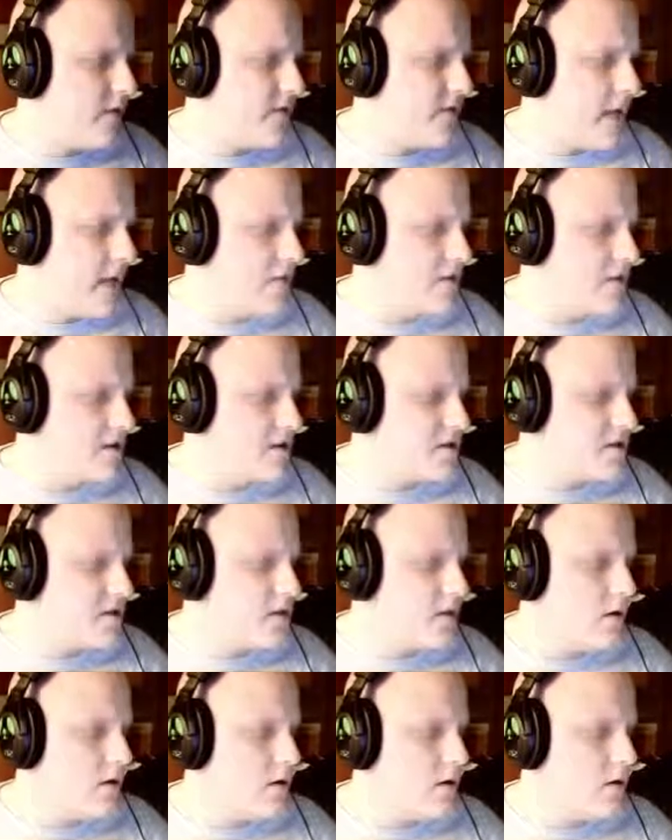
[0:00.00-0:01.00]
damage.
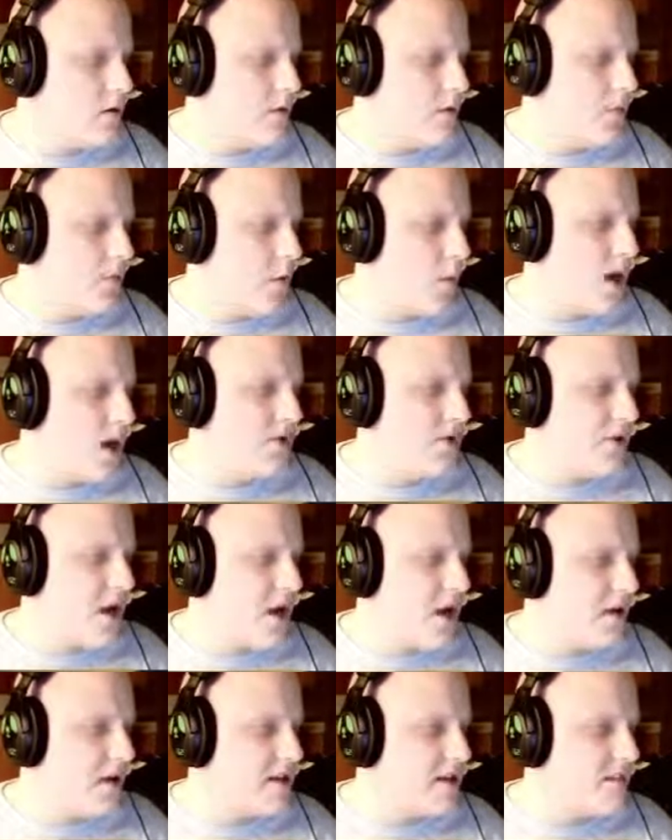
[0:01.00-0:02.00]
The Wild
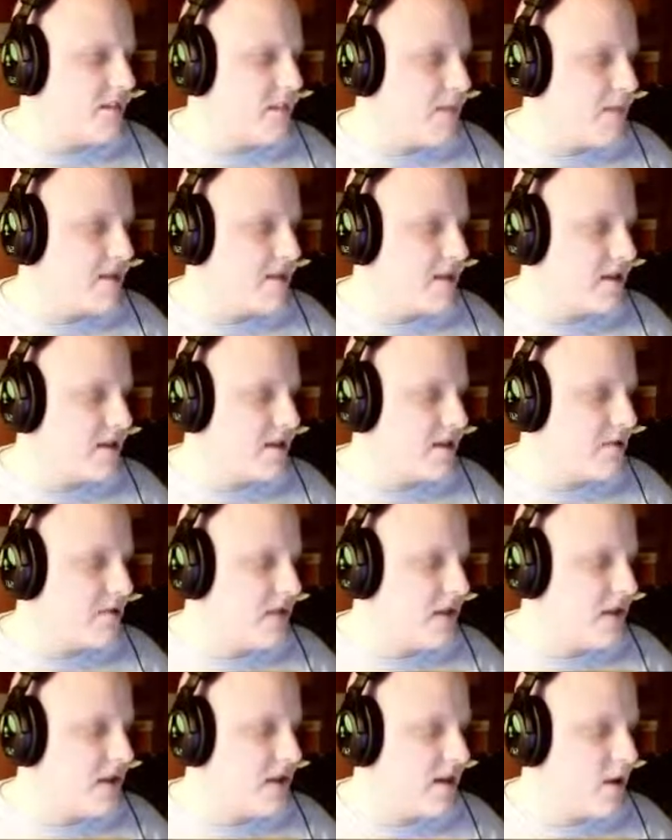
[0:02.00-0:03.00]
Hunt is basically to
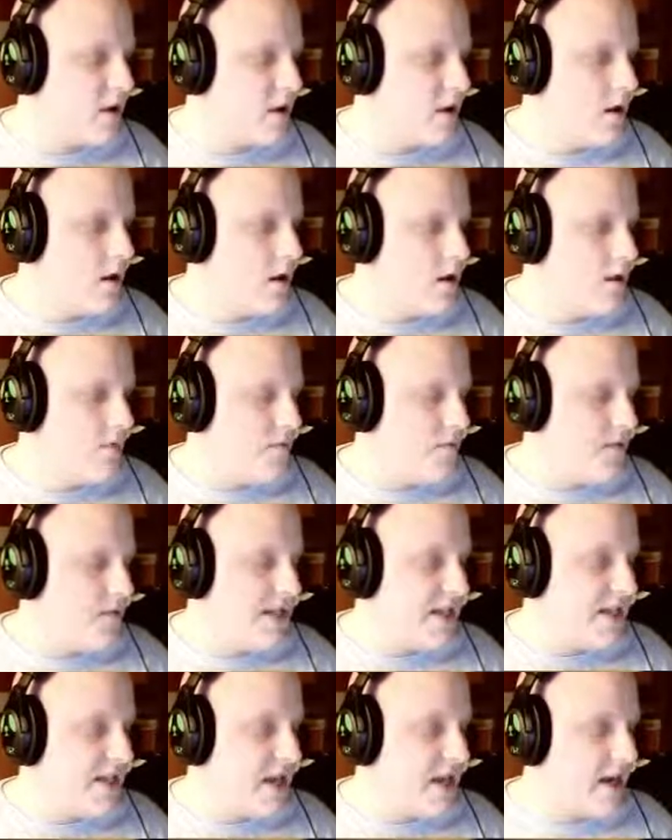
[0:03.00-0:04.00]
get
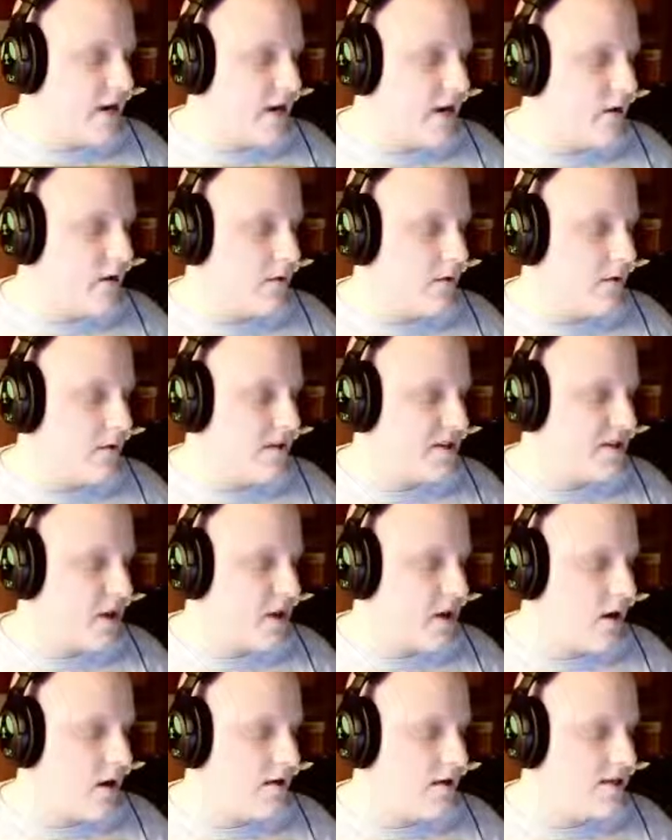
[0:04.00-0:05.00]
these
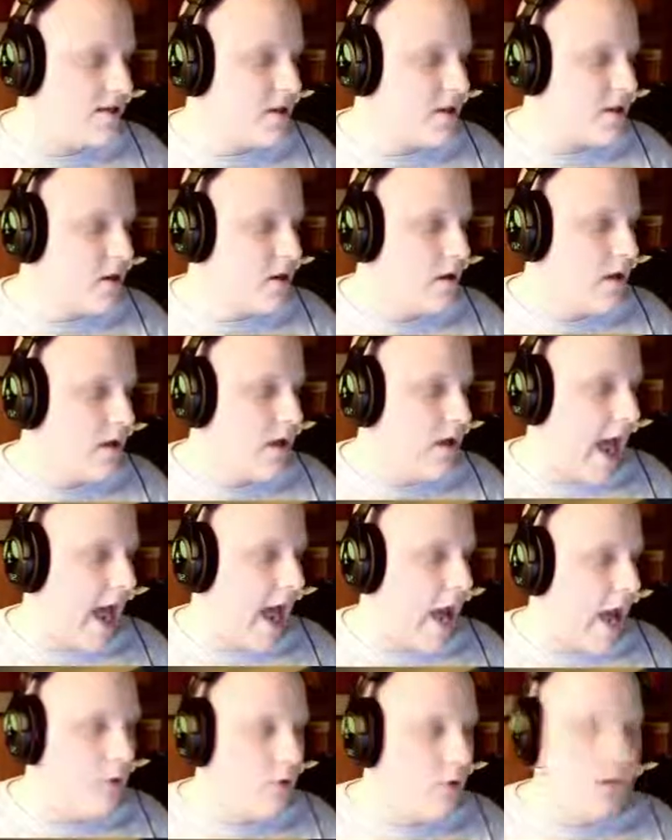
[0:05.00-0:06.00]
cards
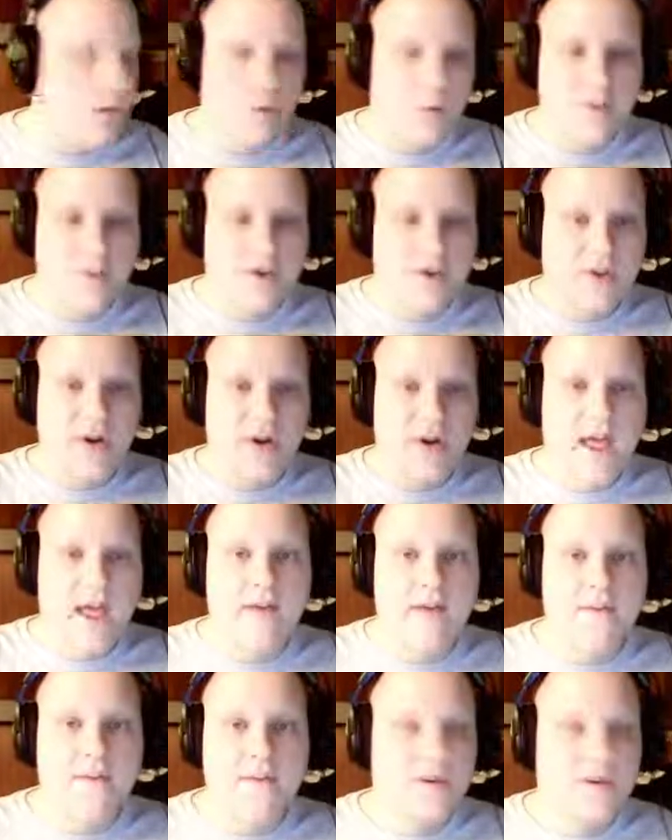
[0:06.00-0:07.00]
out without
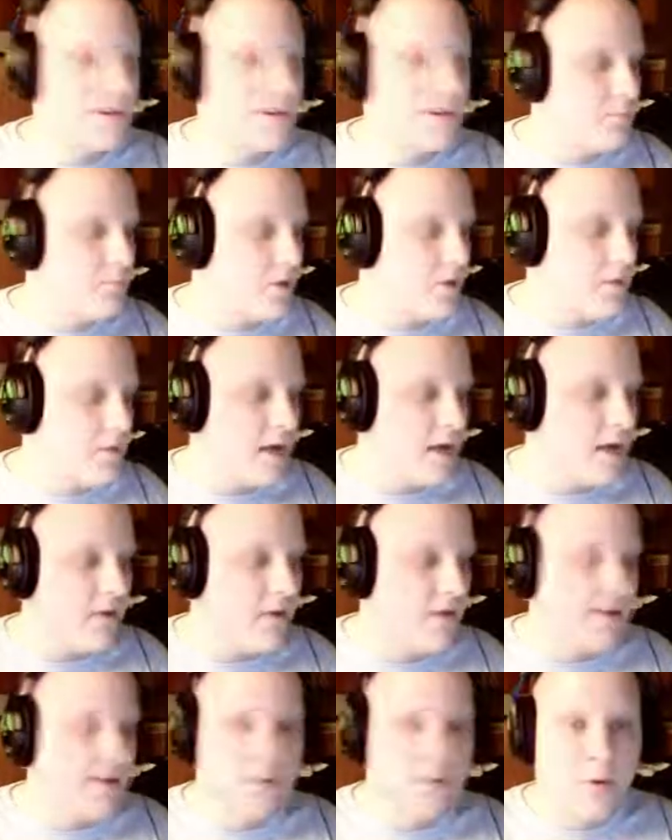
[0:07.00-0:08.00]
having to put them down
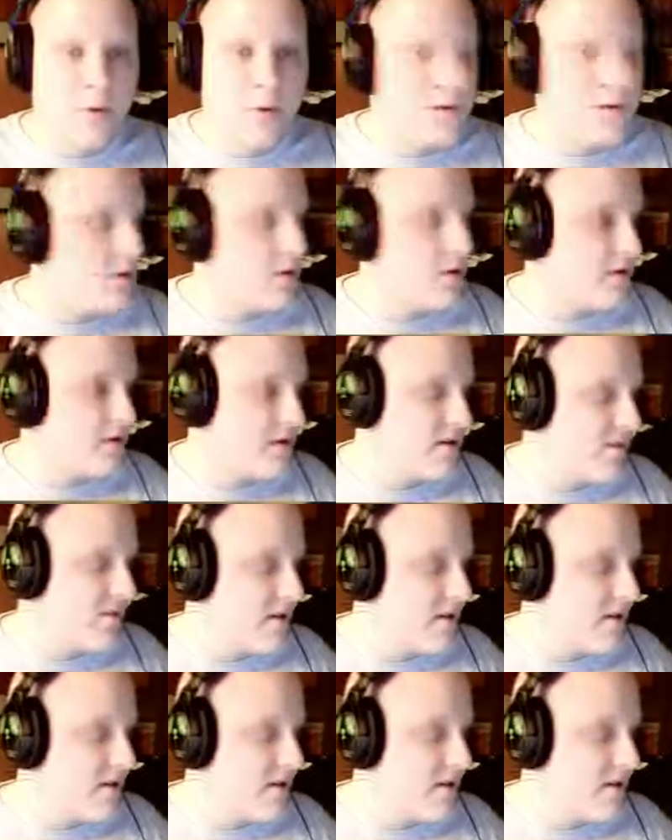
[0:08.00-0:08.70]
the support zone. So, for